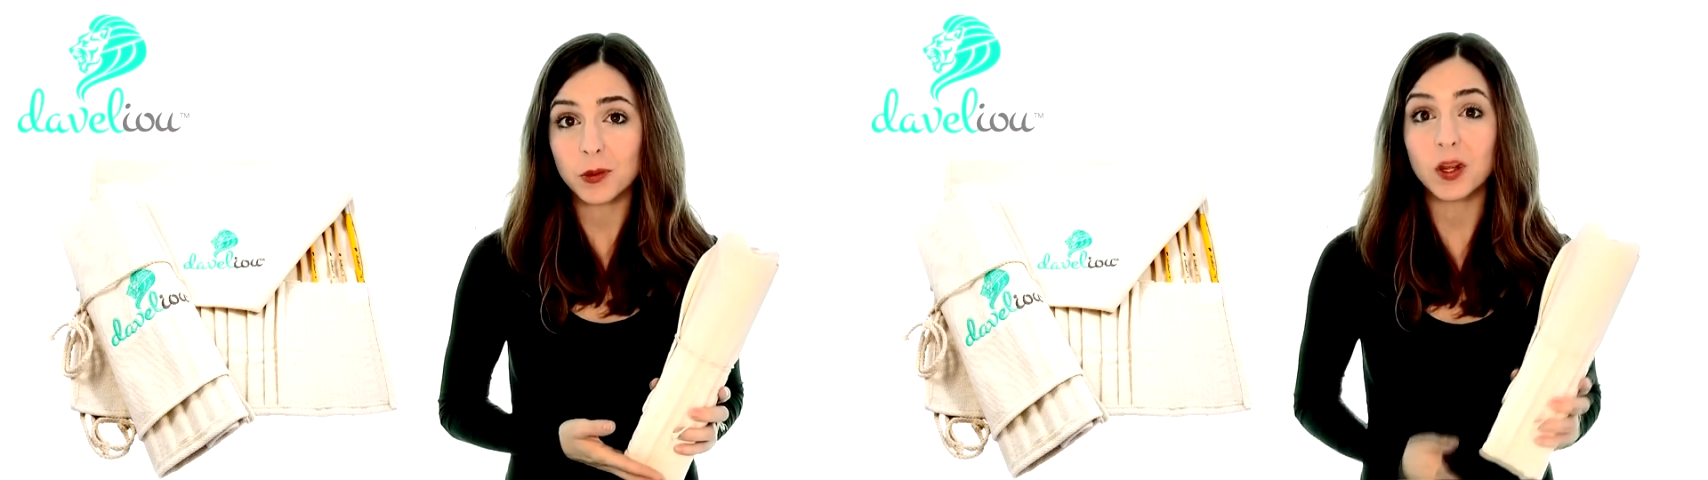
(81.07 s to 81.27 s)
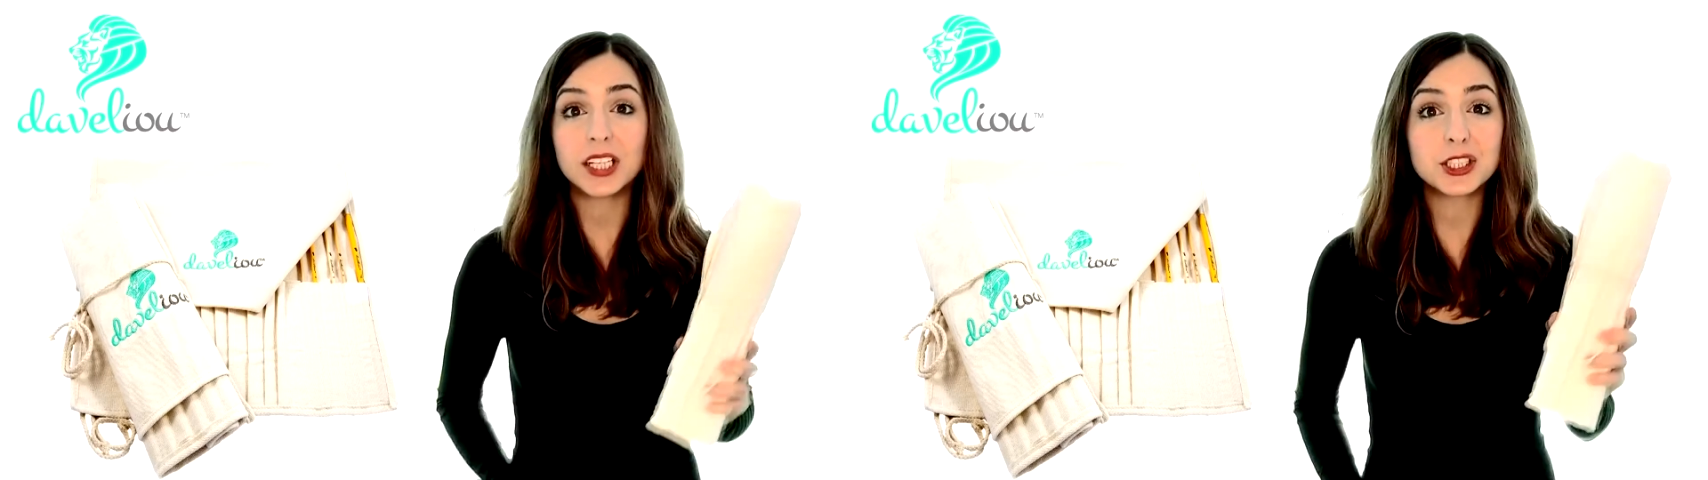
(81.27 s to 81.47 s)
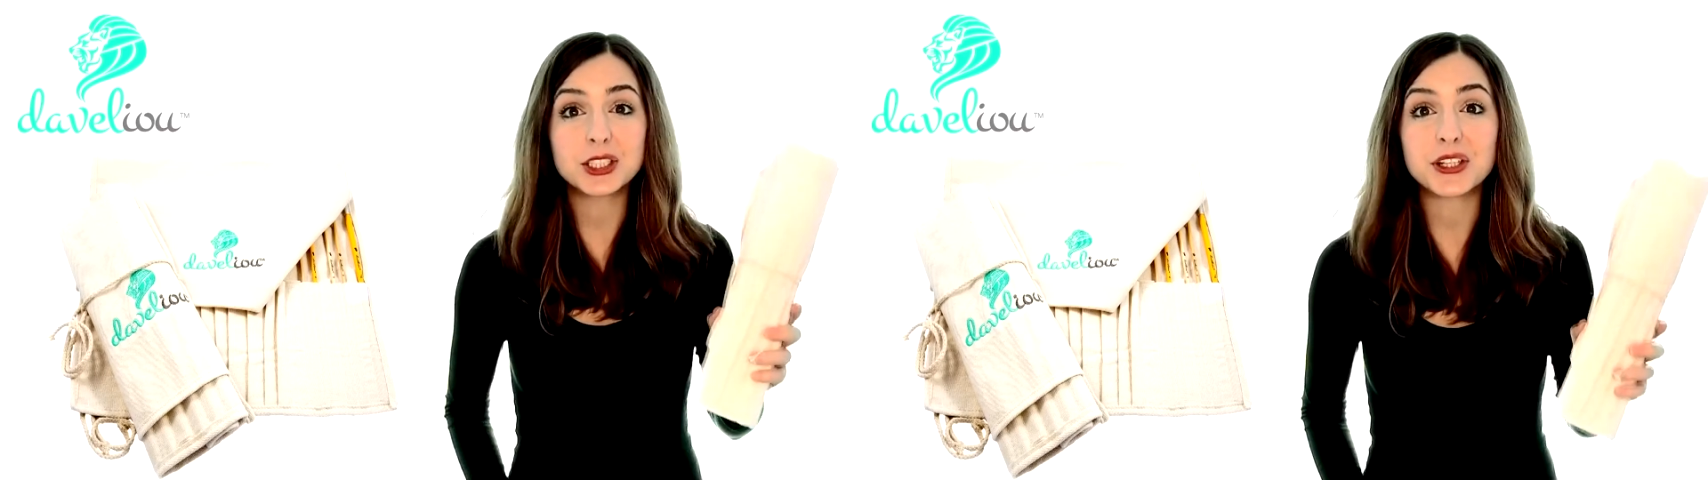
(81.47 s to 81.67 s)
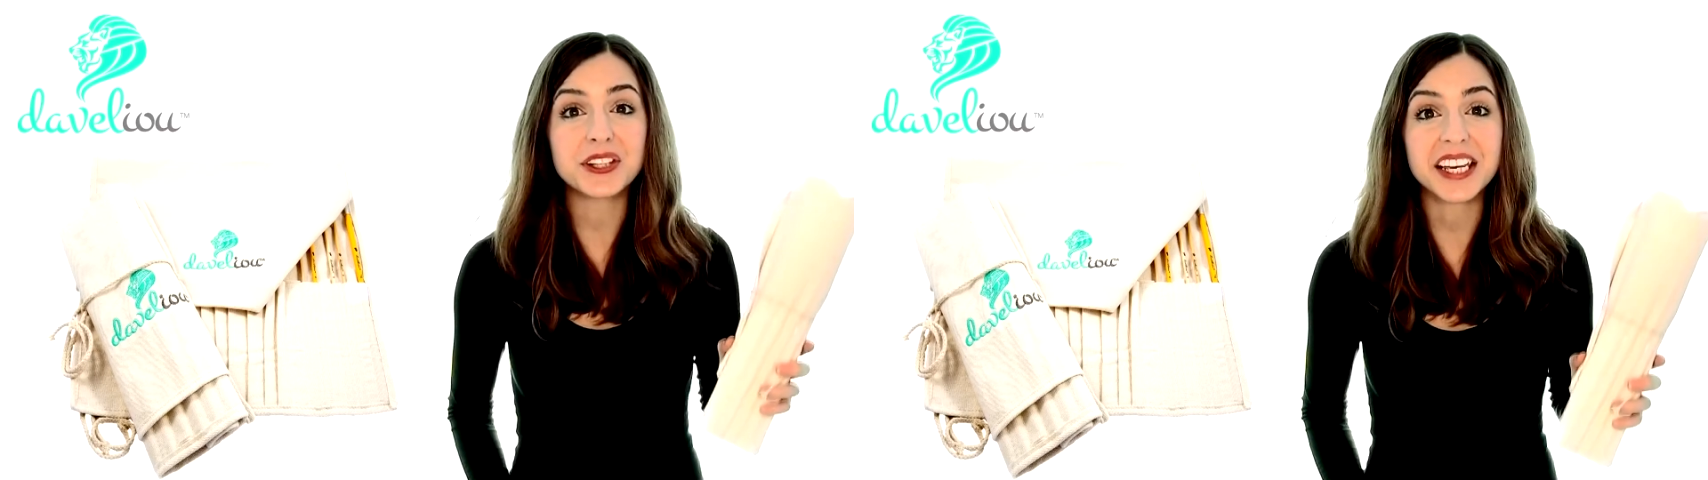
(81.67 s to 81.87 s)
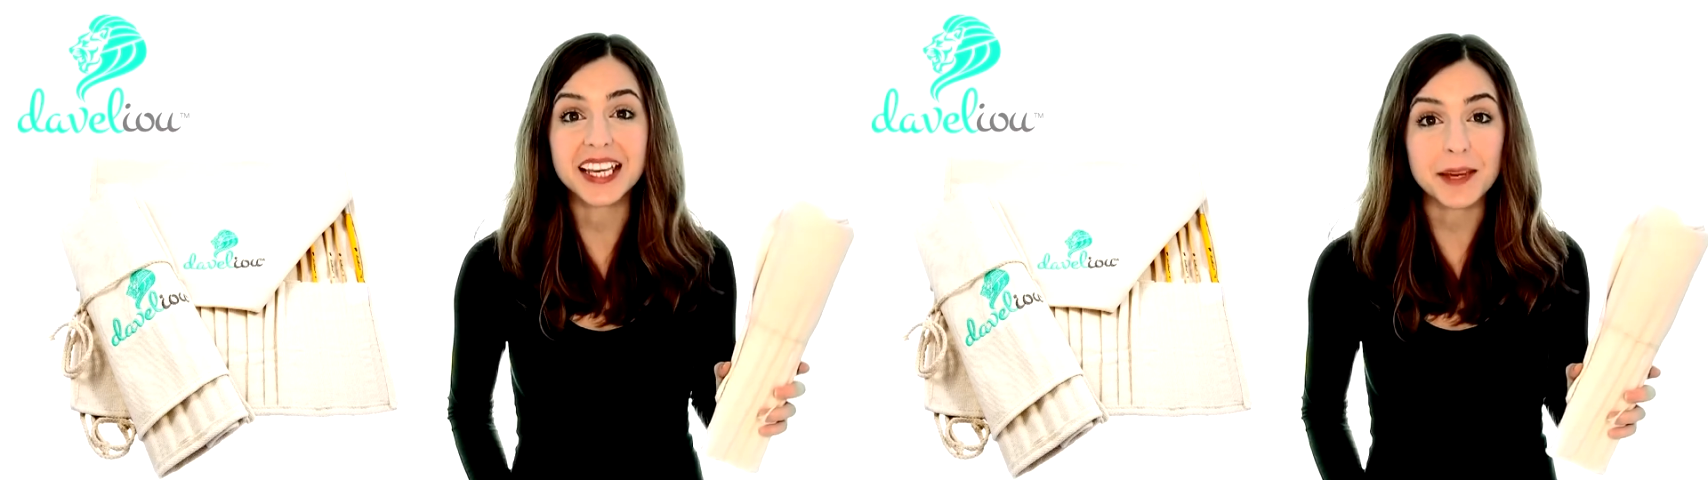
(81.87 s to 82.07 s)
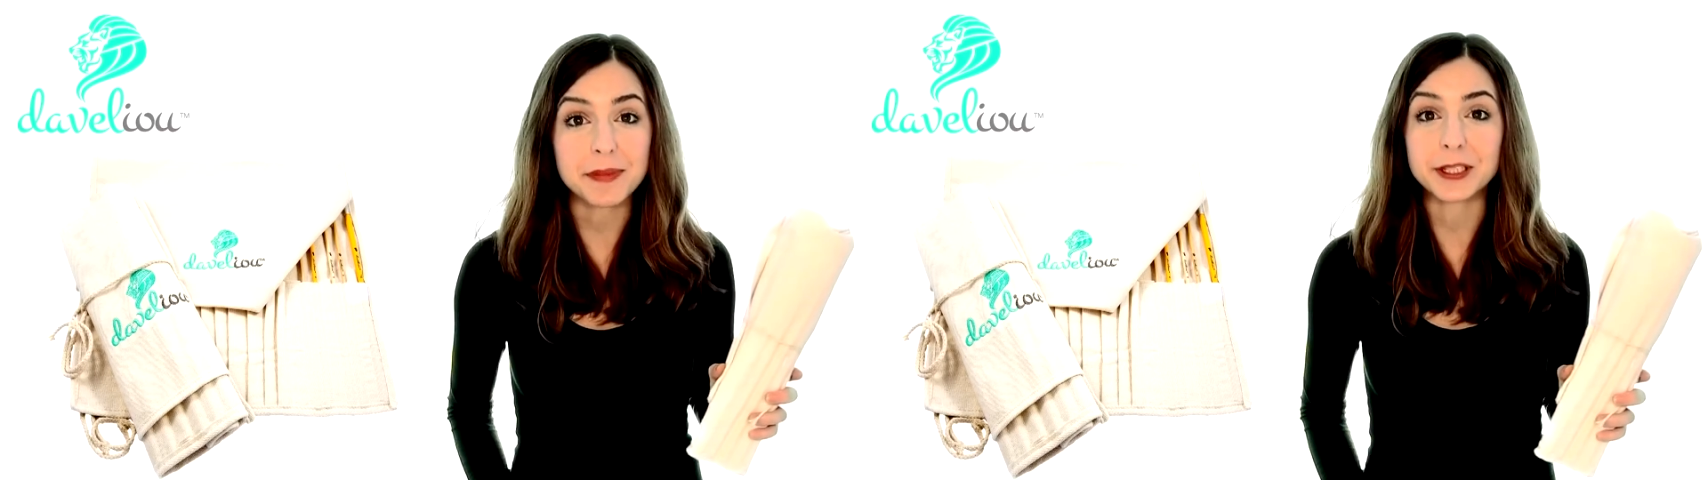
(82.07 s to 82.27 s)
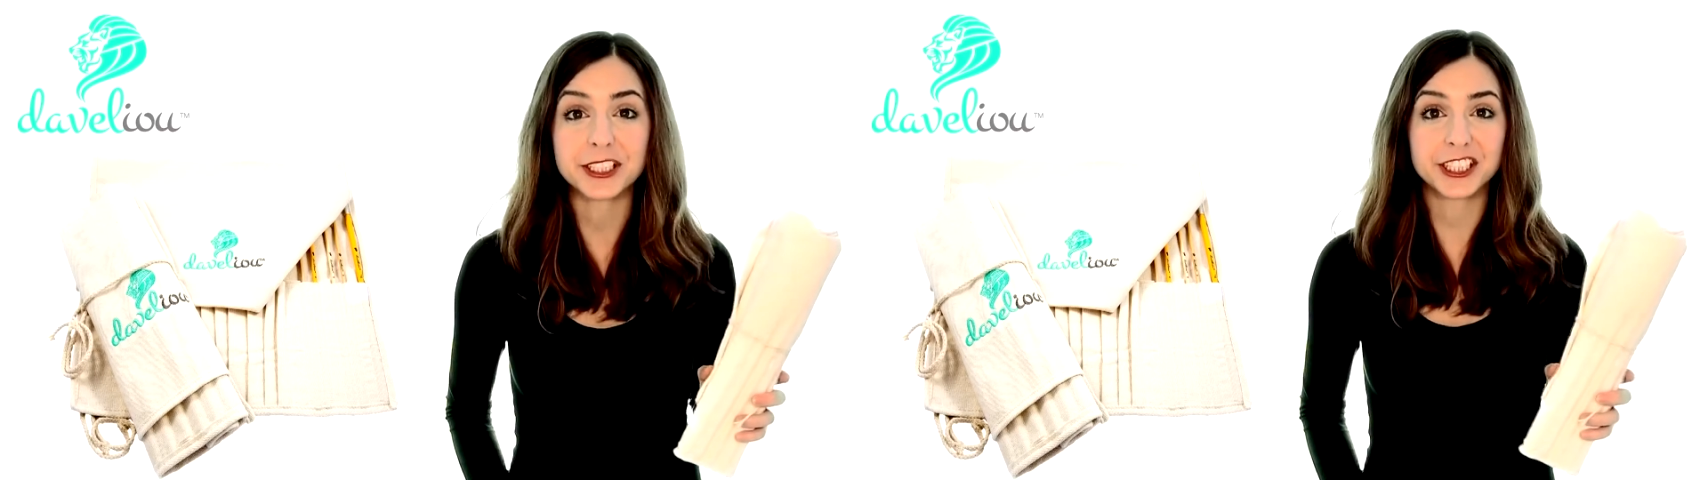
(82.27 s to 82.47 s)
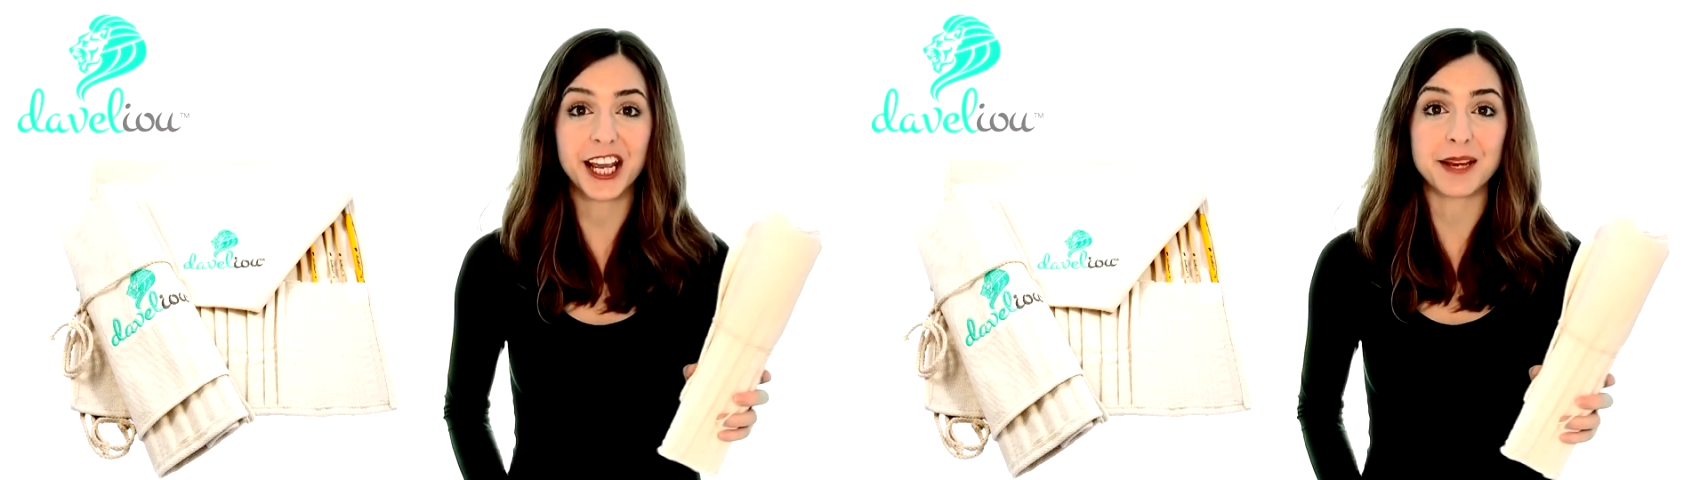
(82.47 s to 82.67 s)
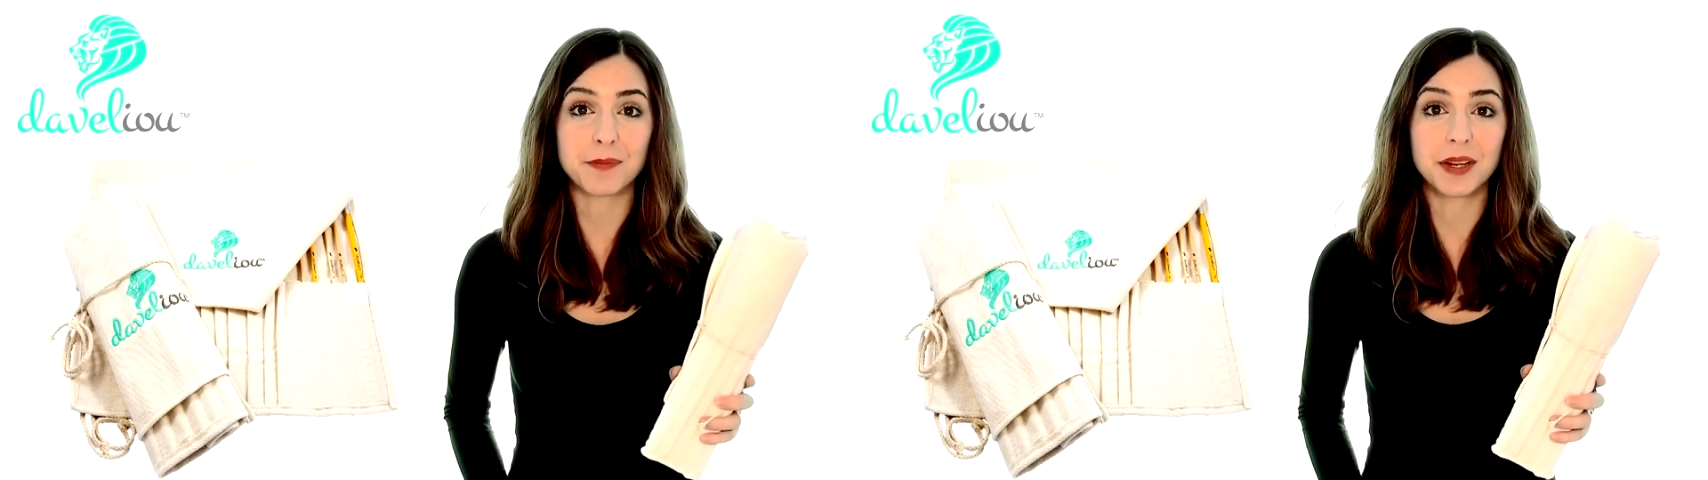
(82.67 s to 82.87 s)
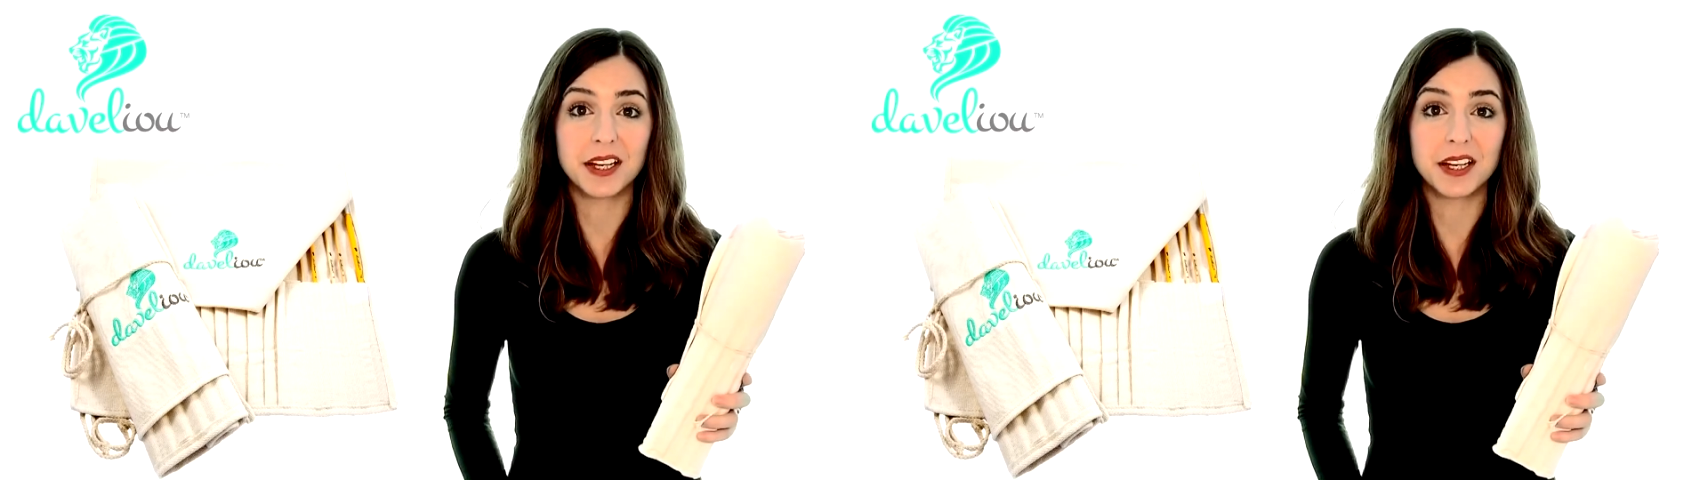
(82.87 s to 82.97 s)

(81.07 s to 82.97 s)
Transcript: will ensure they keep their shape,